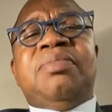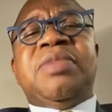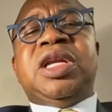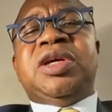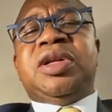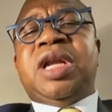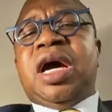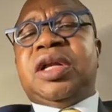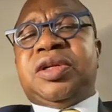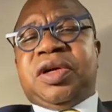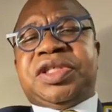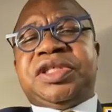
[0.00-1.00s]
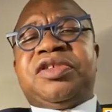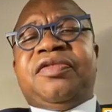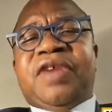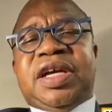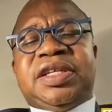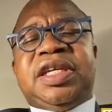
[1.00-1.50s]
million doses
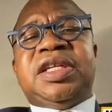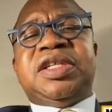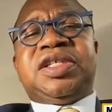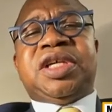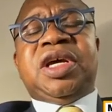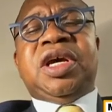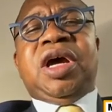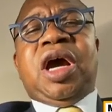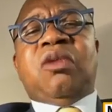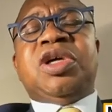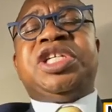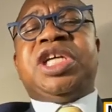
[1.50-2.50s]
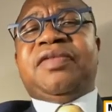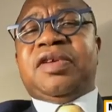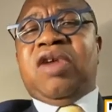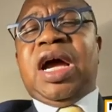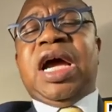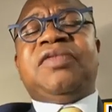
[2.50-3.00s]
of vaccines, which have
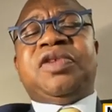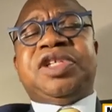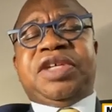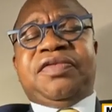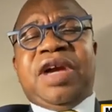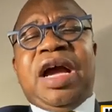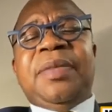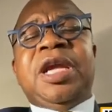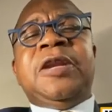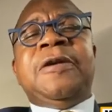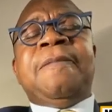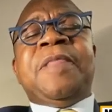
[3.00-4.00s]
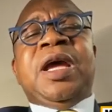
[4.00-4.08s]
arrived, which have come in.